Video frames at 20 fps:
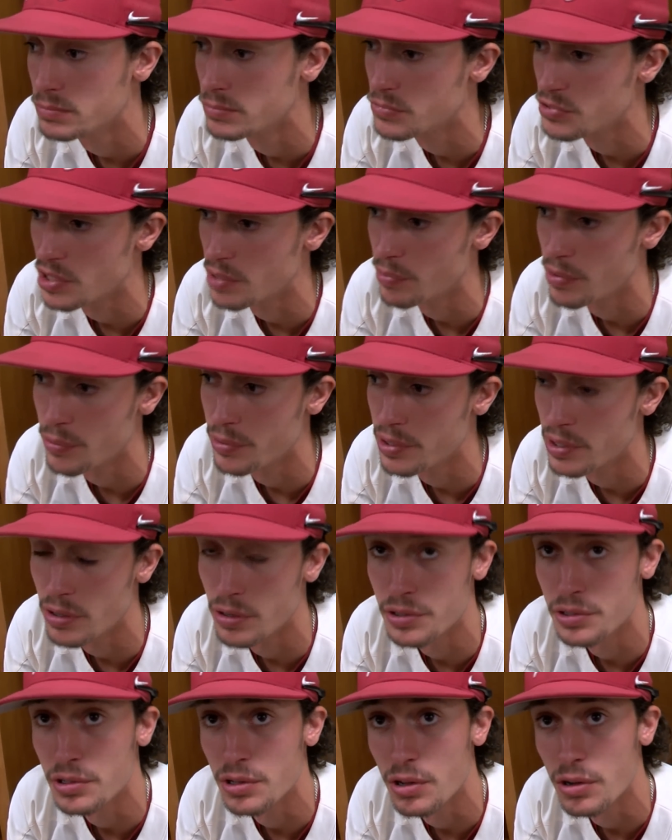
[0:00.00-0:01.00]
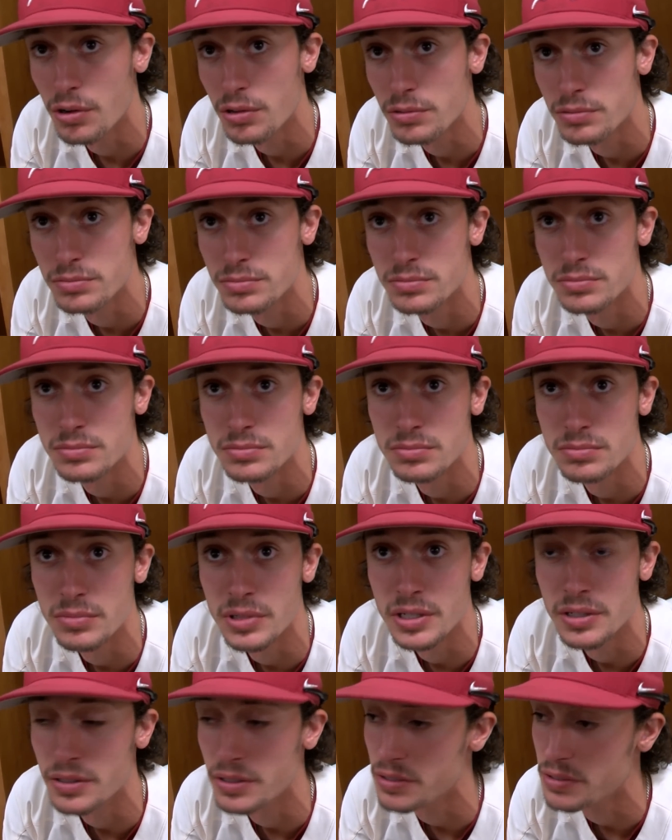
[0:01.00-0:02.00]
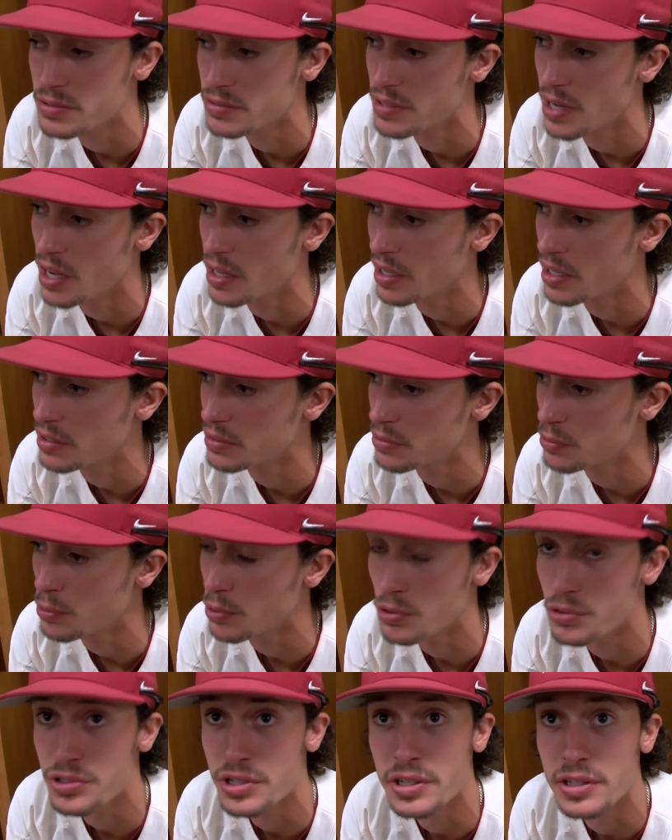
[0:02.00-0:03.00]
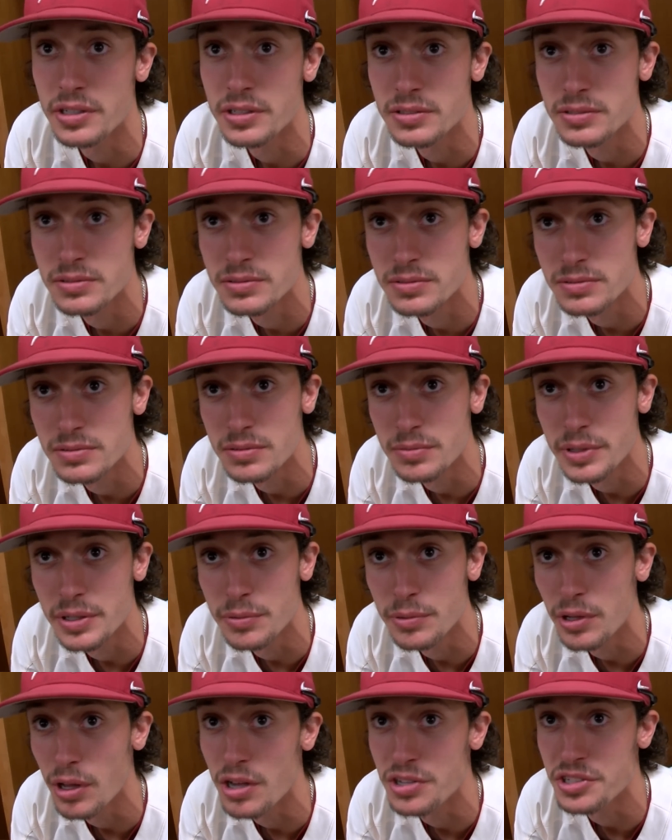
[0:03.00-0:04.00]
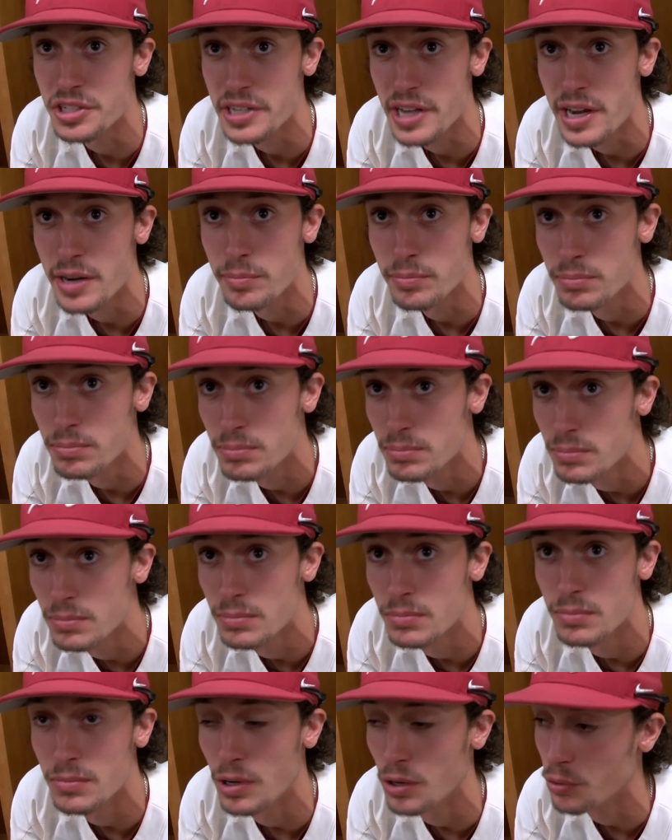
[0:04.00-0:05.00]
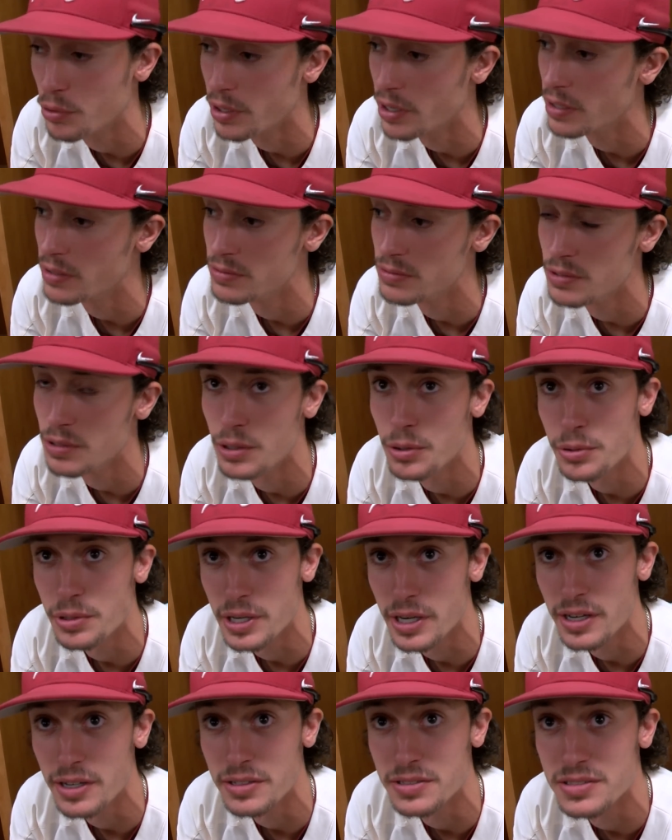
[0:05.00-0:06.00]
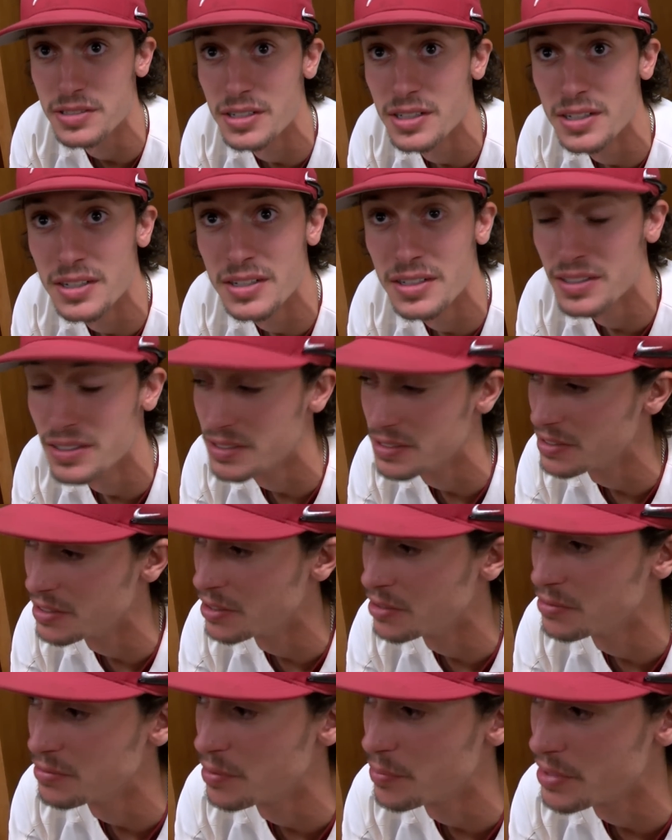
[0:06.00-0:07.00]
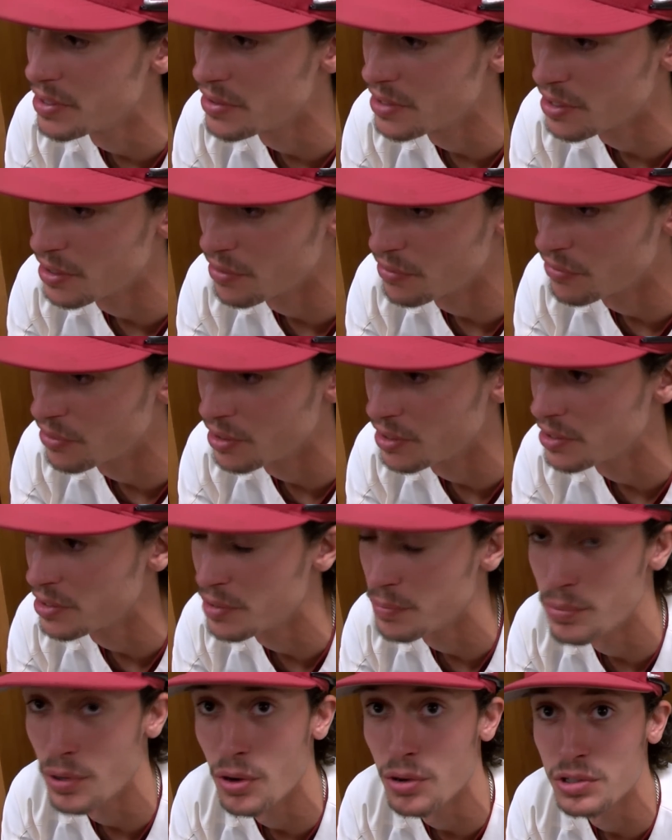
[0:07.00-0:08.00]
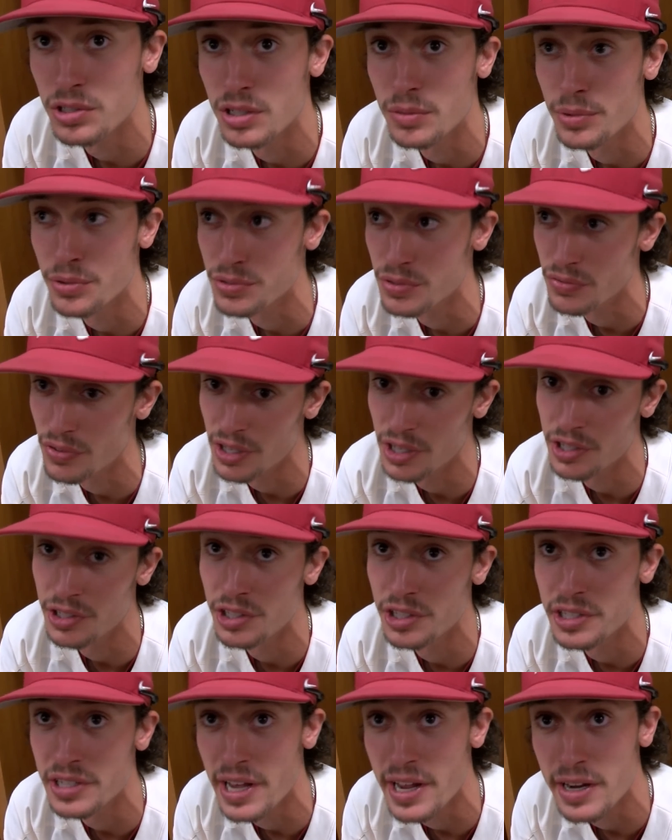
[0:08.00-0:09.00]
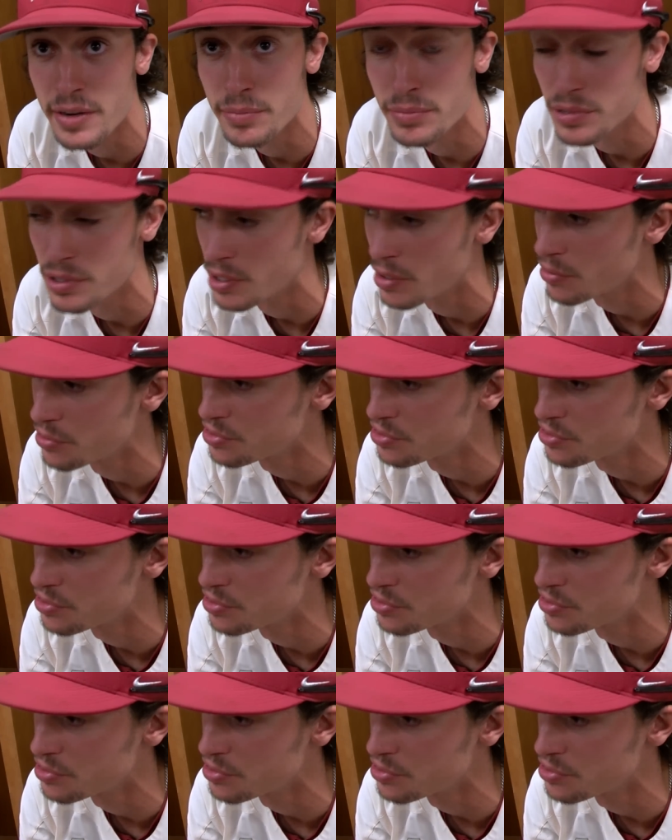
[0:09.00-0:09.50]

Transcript: Same way we did all year long. I mean, it's not like the world ending. I mean, we lost a game. Okay, who cares? You know, I mean, they're a very good ball club. It was a very good game. You know, it